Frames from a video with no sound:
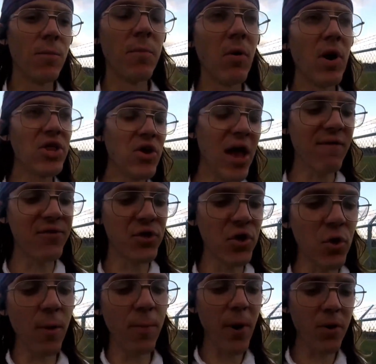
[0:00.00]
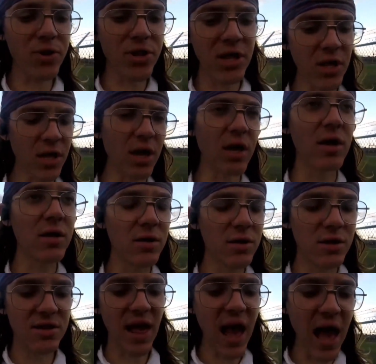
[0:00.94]
But when you have two opposing
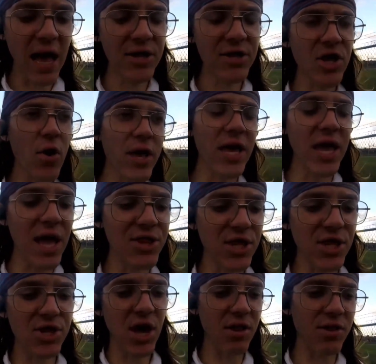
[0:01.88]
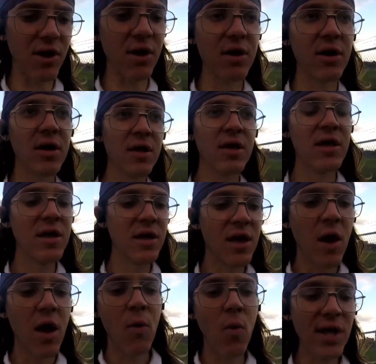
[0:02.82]
sides going against each other,
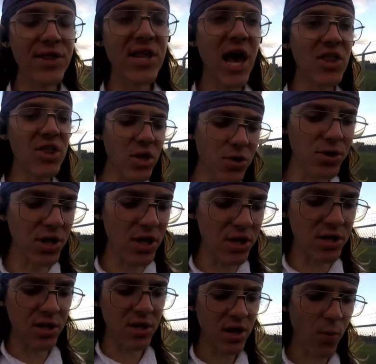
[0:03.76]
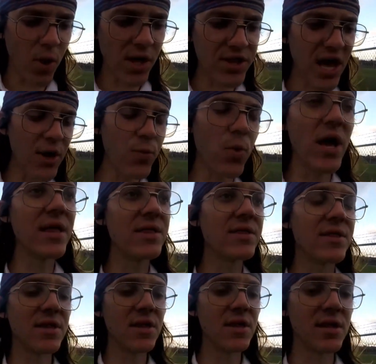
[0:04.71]
and one side loses and one side
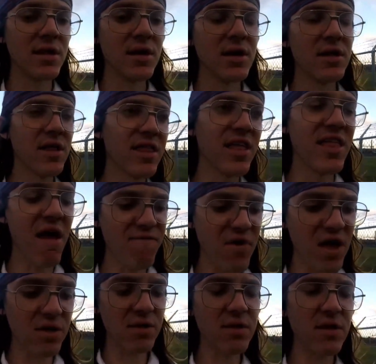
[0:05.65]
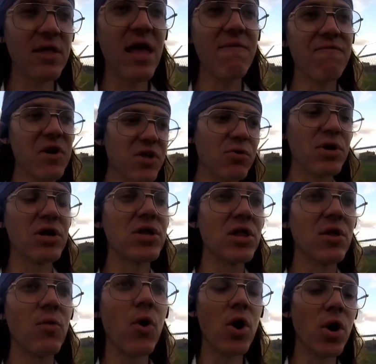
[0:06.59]
wins, then the net, the net
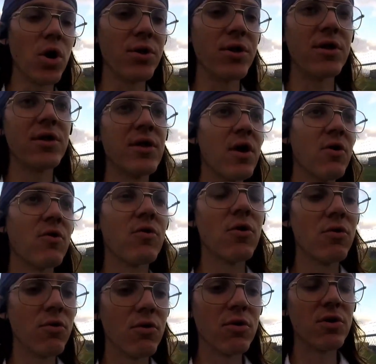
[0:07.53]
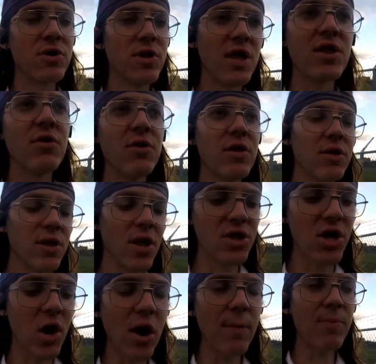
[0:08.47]
victories in the world doesn't
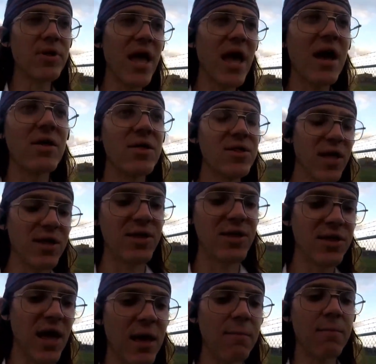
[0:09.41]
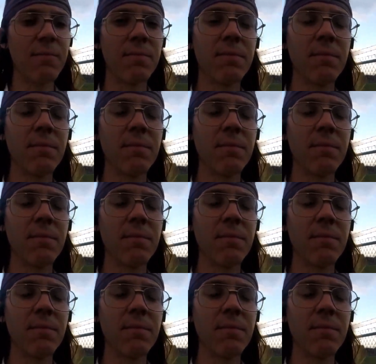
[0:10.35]
doesn't go up or down. It stays the same.